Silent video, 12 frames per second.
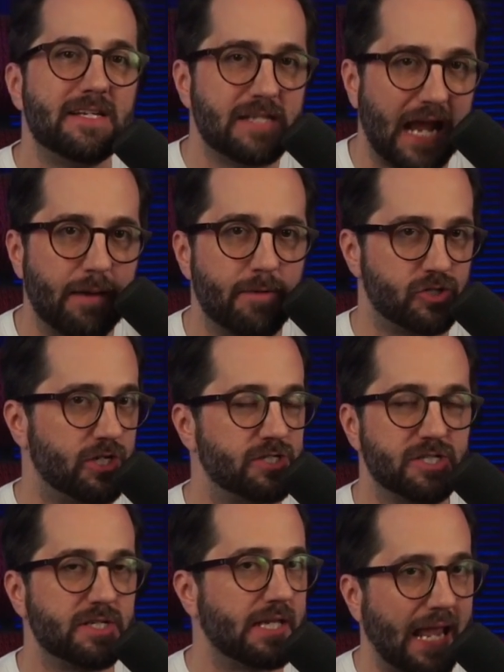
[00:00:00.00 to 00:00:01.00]
damaging
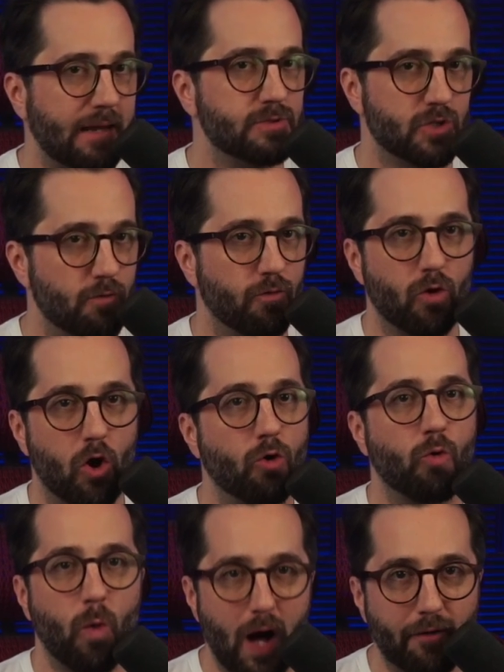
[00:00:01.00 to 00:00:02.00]
to the game's overall
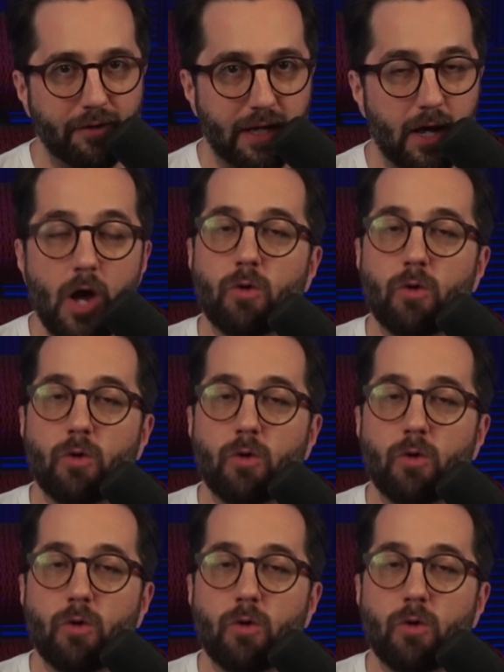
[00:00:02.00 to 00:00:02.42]
quality.